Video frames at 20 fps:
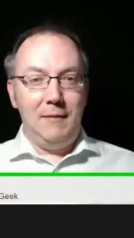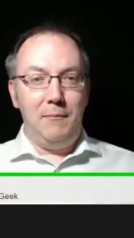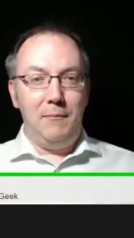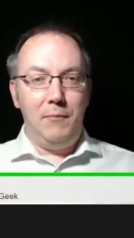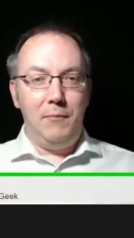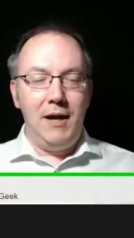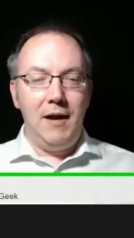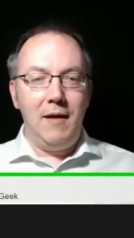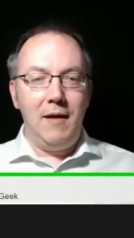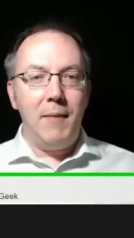
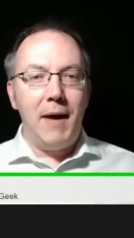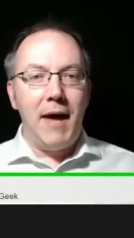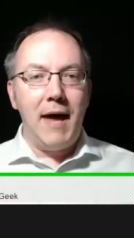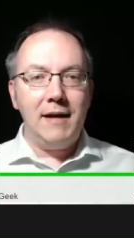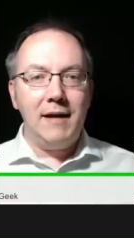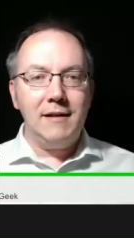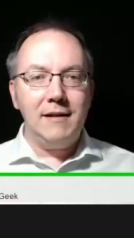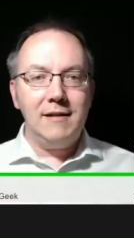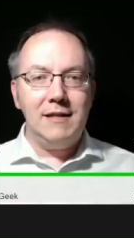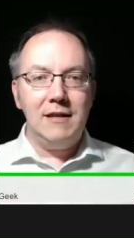to bring it
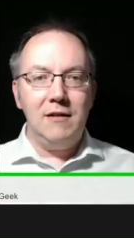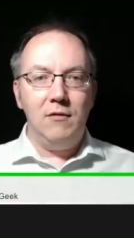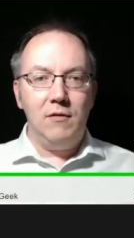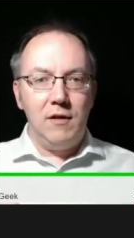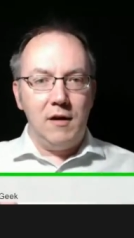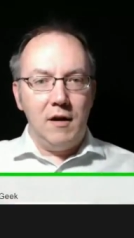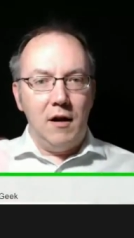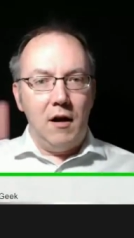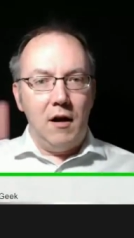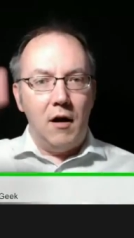back to you,
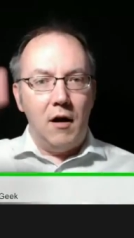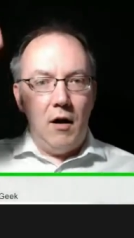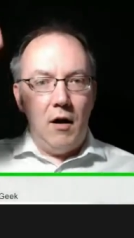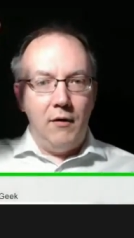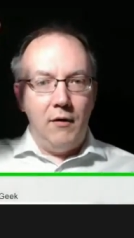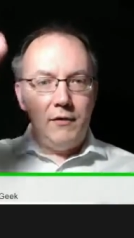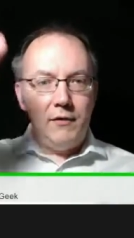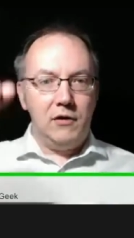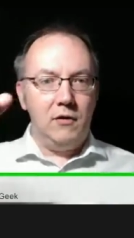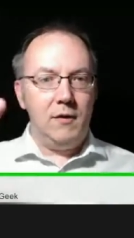
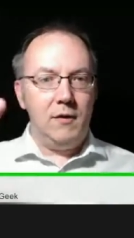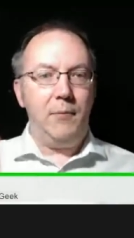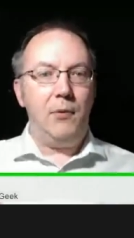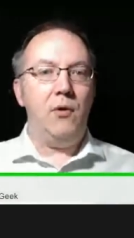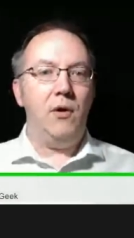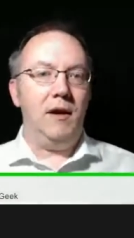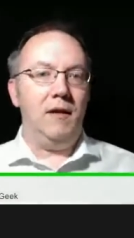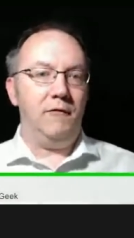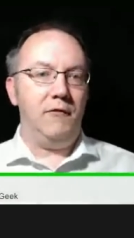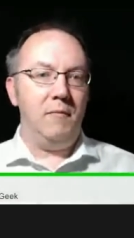also the
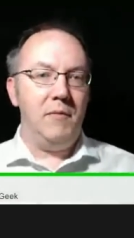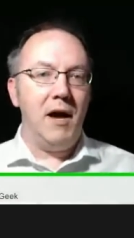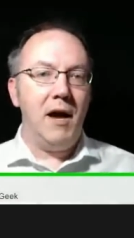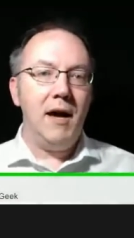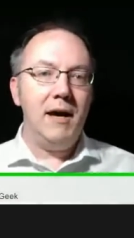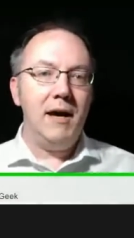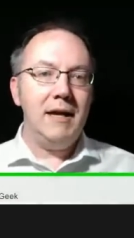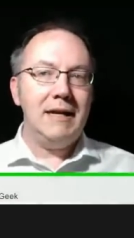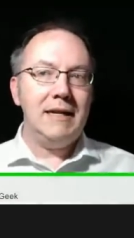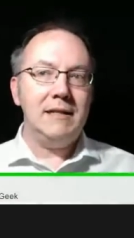pouring
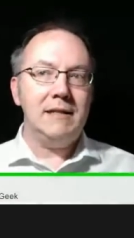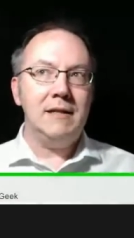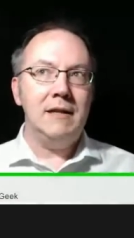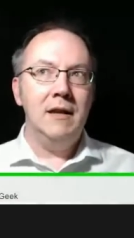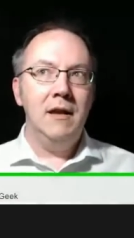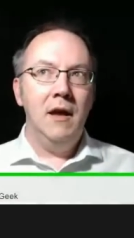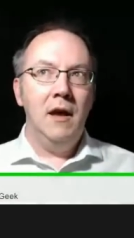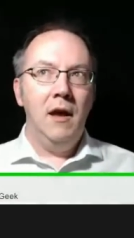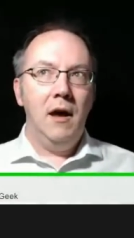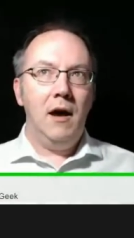from the
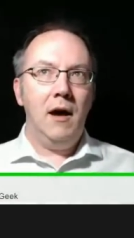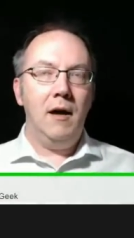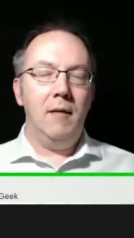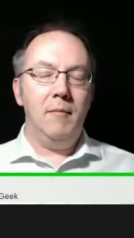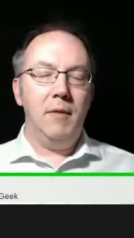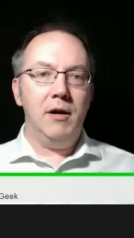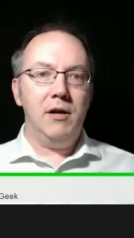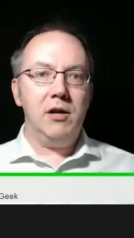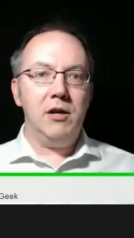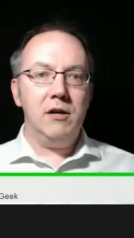height
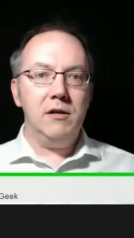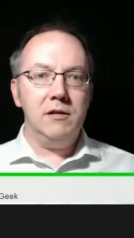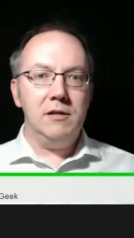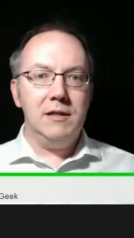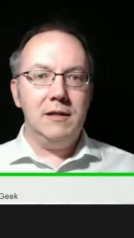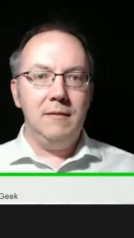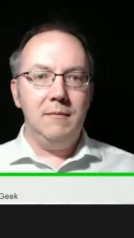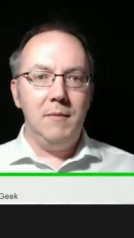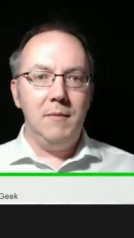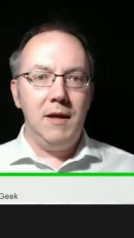
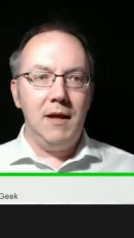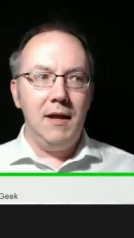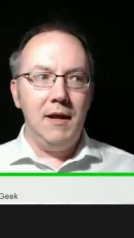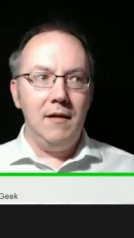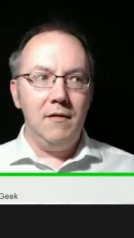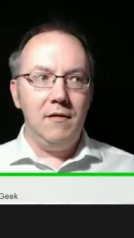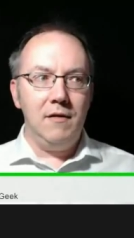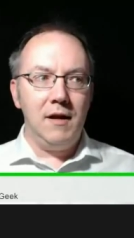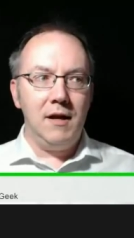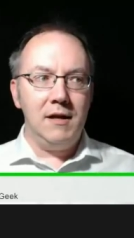occurred to
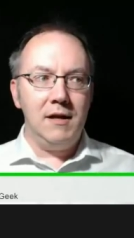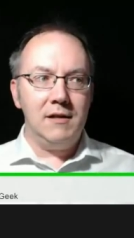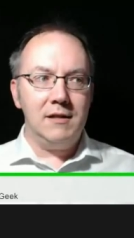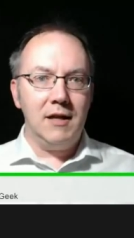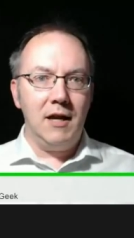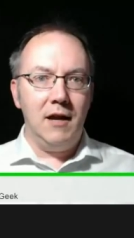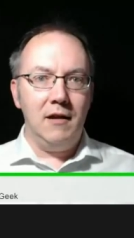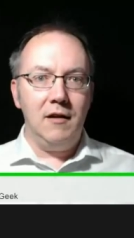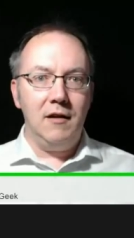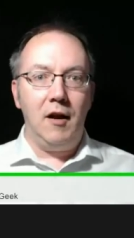me
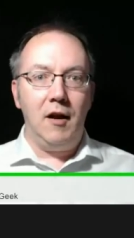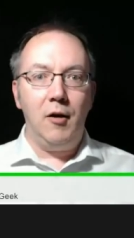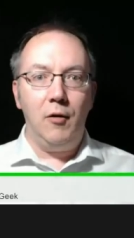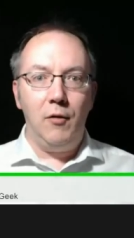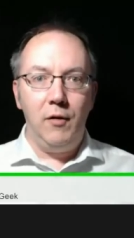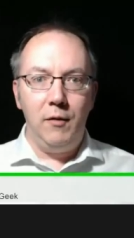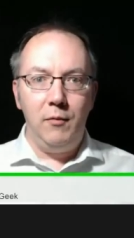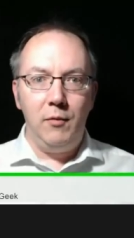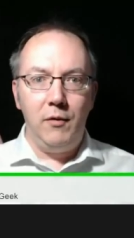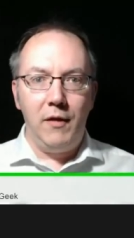that not
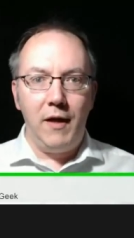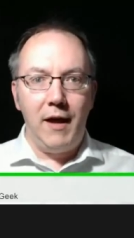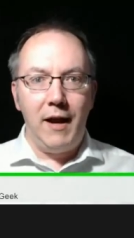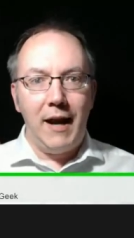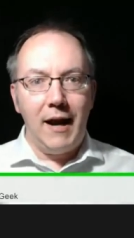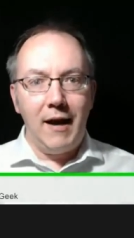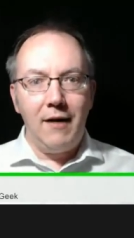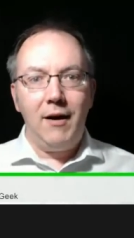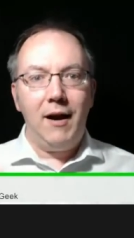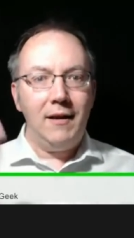only will that
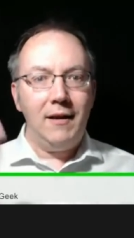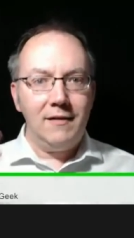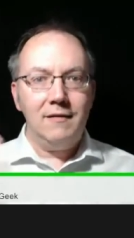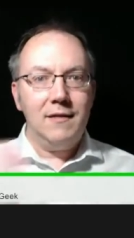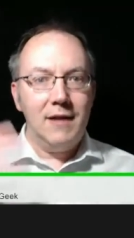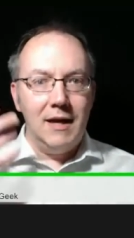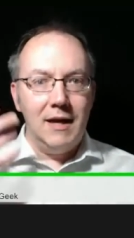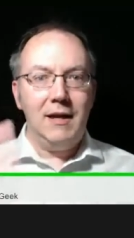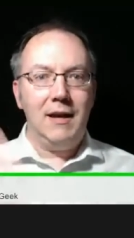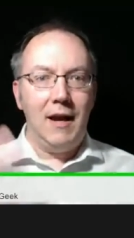aerate
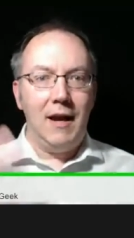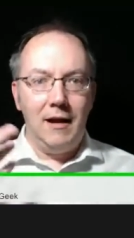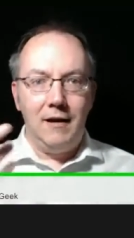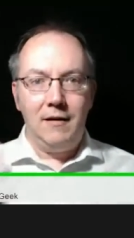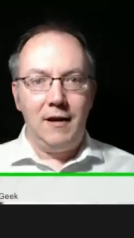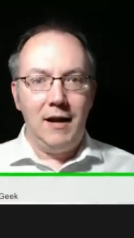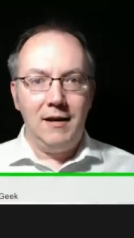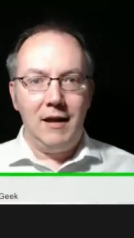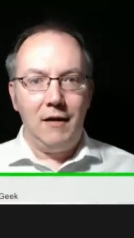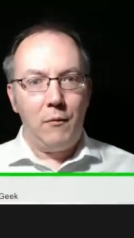it
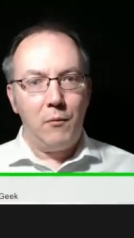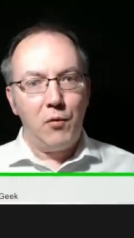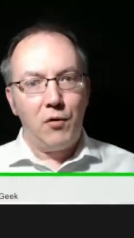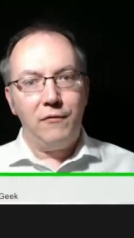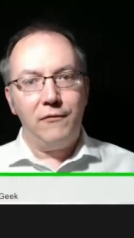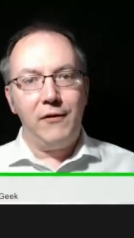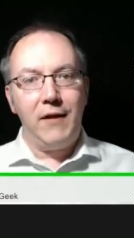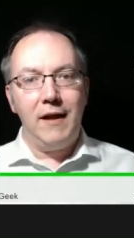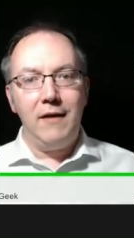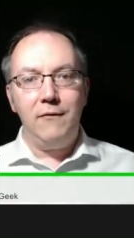and give it
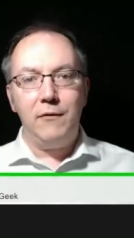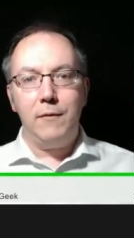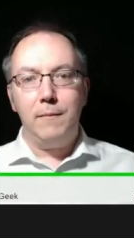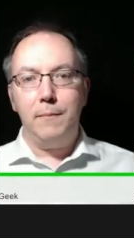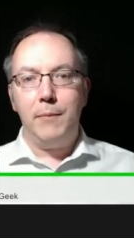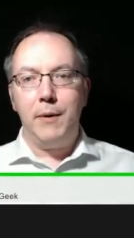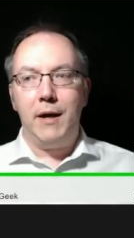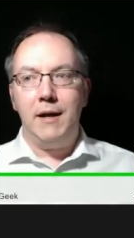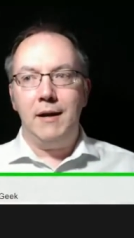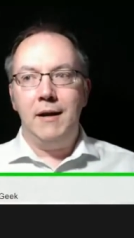more
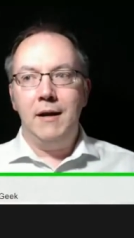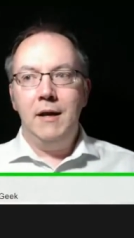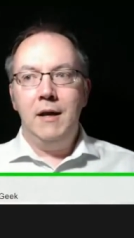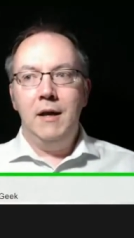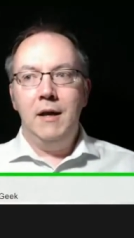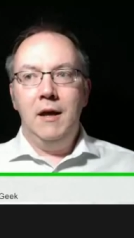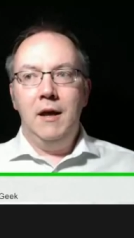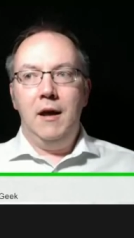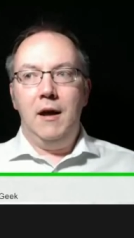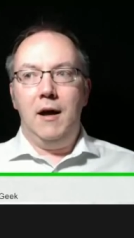flavor, but
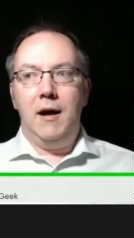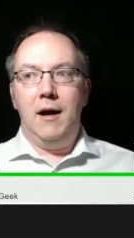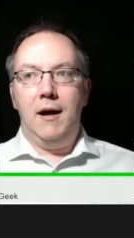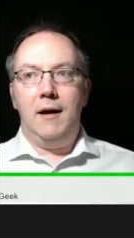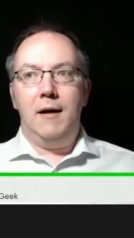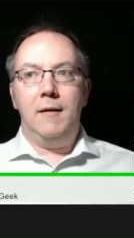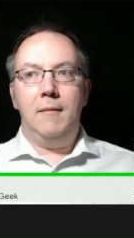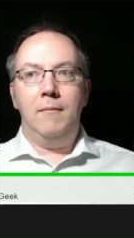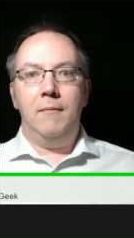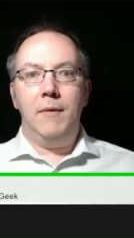
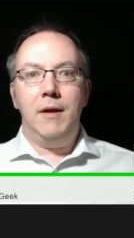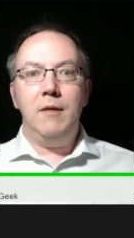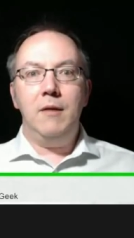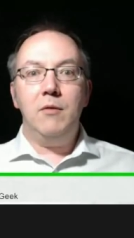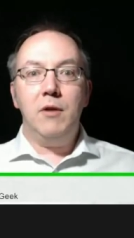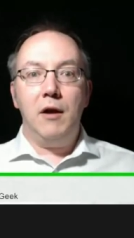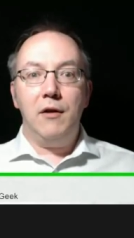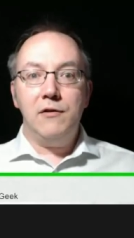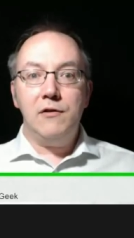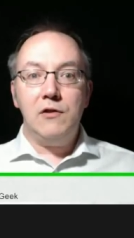it
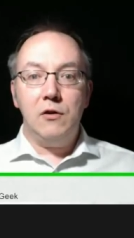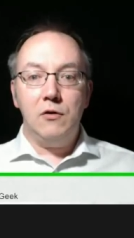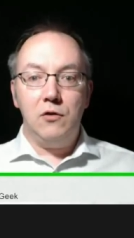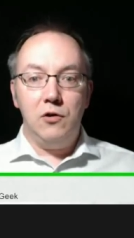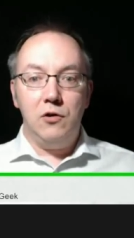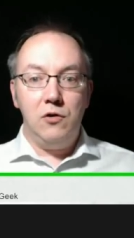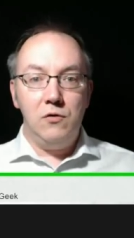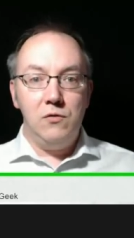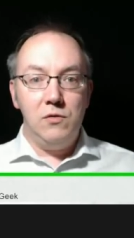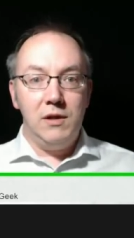would also
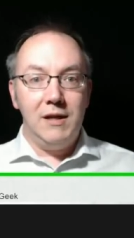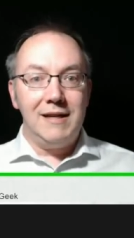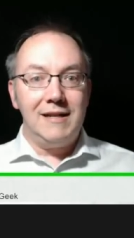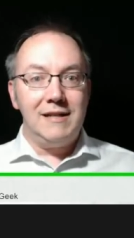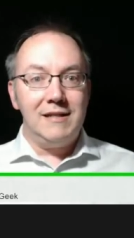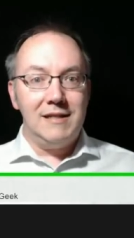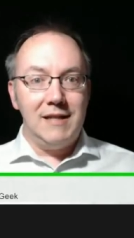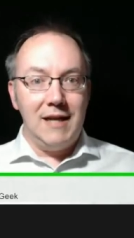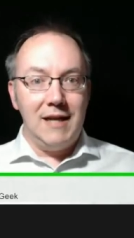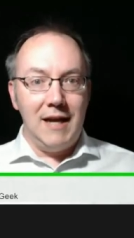cool
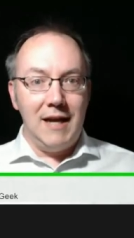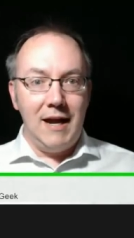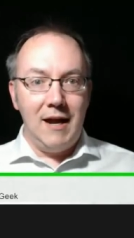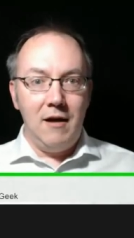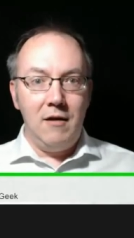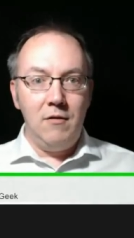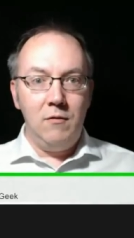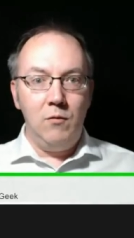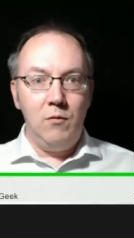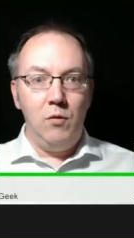it
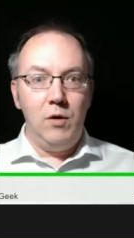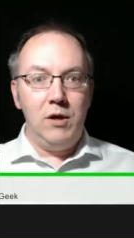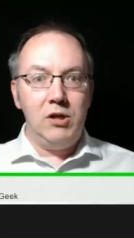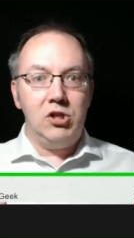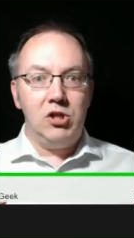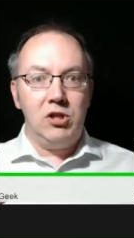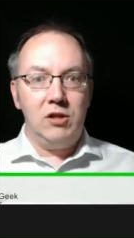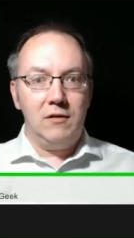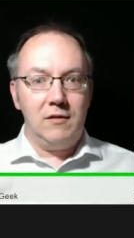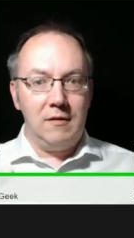down,
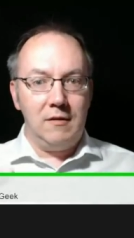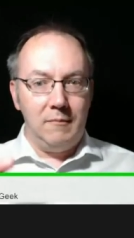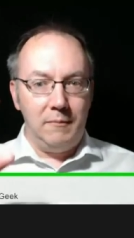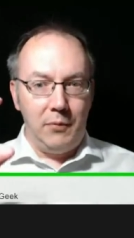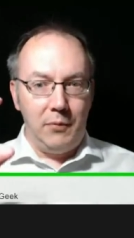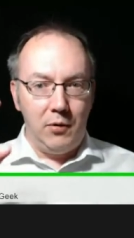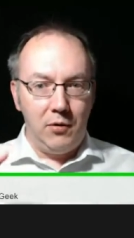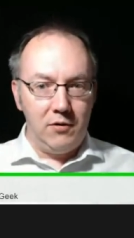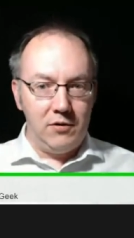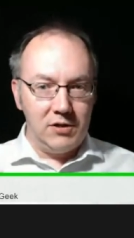which is
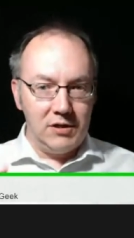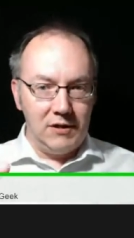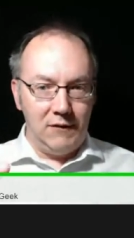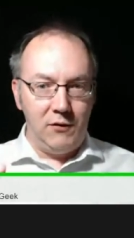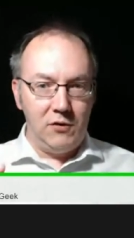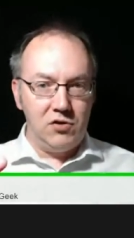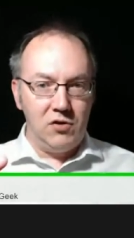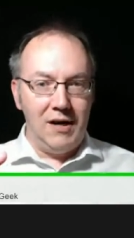important if you're